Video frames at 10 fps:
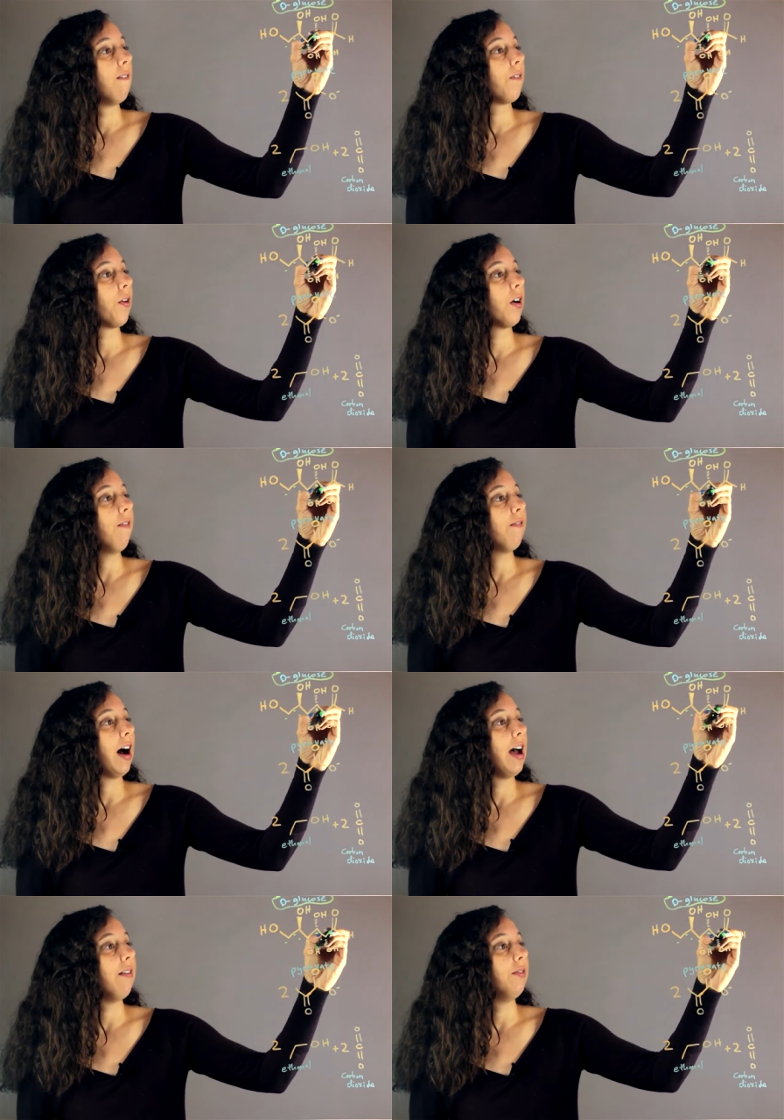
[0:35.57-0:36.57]
four,
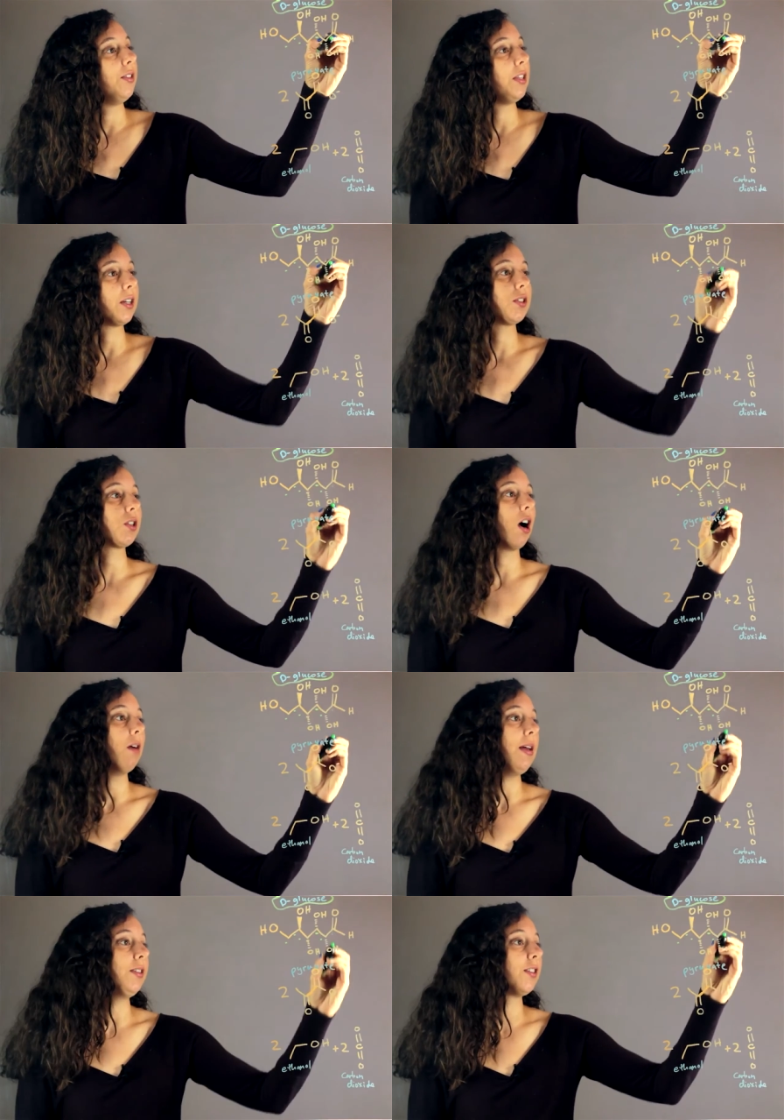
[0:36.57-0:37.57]
five, six
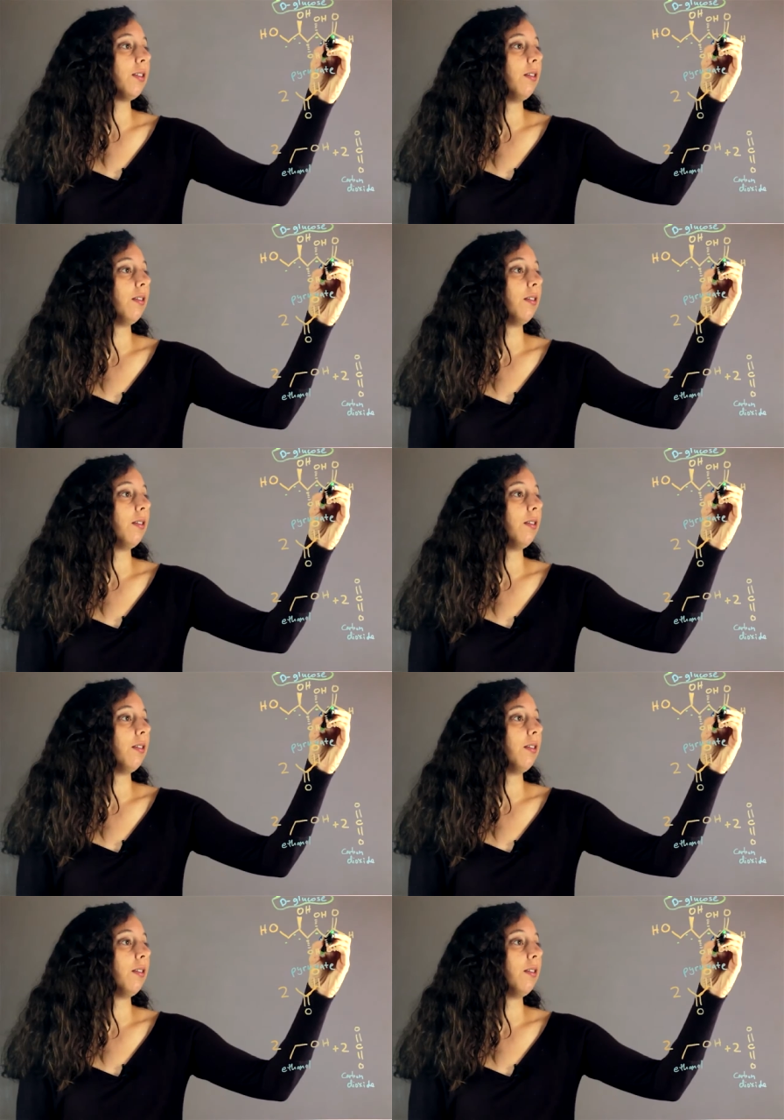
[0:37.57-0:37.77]
carbons.